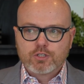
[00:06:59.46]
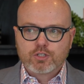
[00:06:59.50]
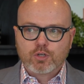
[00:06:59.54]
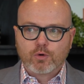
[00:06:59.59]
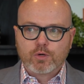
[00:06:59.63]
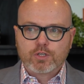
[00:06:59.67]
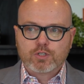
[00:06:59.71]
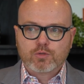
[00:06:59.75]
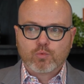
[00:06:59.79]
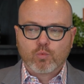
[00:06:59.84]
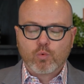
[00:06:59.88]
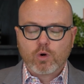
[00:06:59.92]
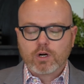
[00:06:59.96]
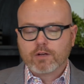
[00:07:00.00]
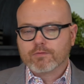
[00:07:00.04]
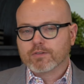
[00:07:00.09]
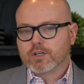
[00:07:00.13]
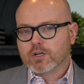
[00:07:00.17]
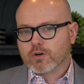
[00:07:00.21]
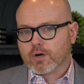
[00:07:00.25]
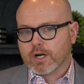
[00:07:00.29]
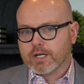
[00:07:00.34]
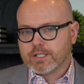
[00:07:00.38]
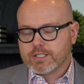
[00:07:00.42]
So it's one of
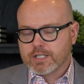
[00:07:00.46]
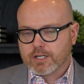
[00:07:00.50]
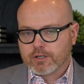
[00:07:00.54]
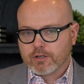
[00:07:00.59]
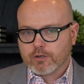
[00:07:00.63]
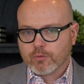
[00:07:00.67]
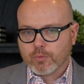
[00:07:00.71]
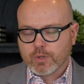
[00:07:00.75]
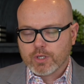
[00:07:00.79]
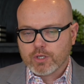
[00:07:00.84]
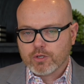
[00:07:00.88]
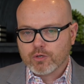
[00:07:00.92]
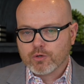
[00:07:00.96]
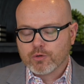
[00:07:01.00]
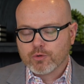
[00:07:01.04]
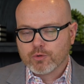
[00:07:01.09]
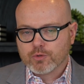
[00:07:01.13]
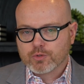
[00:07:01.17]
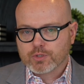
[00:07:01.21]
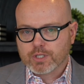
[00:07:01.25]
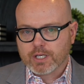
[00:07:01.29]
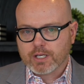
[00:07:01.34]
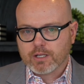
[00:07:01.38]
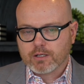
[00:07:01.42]
the criteria we
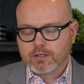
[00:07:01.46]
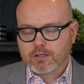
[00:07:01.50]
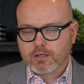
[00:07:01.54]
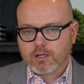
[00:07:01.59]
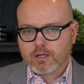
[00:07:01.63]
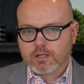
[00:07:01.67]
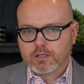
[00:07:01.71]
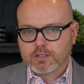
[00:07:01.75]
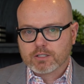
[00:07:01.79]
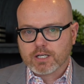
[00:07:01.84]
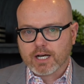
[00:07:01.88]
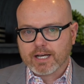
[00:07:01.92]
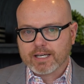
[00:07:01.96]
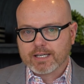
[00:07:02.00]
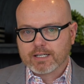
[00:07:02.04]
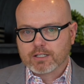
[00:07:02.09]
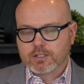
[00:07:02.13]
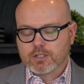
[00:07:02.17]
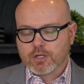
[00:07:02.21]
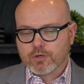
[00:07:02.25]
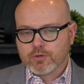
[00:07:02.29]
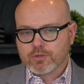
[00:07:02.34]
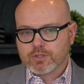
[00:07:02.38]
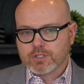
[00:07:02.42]
use in
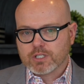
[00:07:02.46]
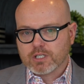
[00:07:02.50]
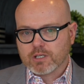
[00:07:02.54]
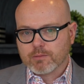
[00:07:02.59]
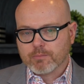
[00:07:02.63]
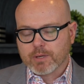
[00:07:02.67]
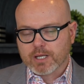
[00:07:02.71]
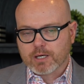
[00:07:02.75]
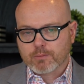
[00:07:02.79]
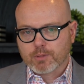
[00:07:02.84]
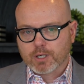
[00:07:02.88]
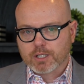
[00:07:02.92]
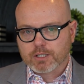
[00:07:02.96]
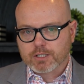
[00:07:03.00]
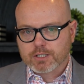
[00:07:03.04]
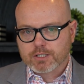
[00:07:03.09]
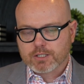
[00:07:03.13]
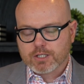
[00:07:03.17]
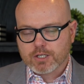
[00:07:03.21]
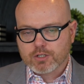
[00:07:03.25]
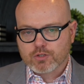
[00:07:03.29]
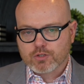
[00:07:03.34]
diagnosing metabolic